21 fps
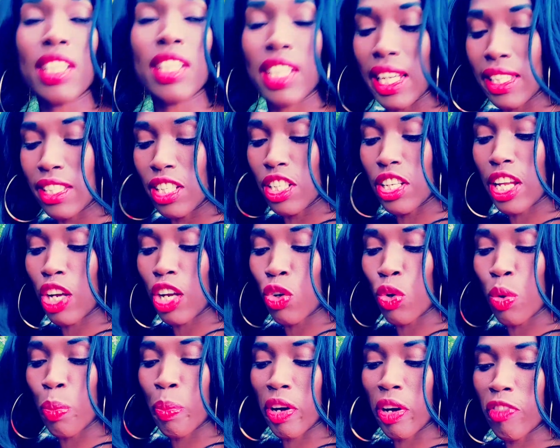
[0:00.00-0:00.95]
getting a
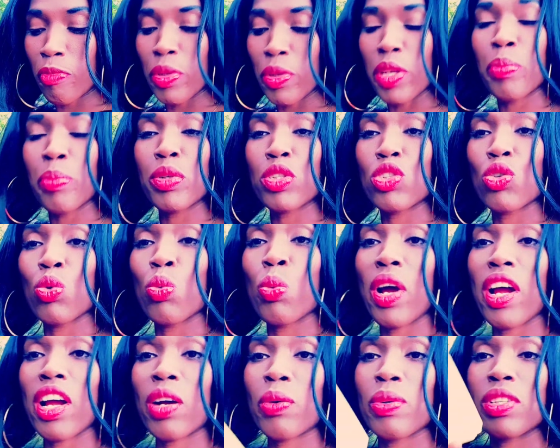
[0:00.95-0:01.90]
group of people to
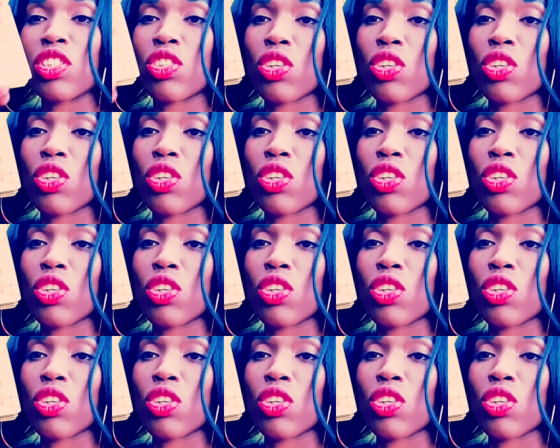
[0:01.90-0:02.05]
work with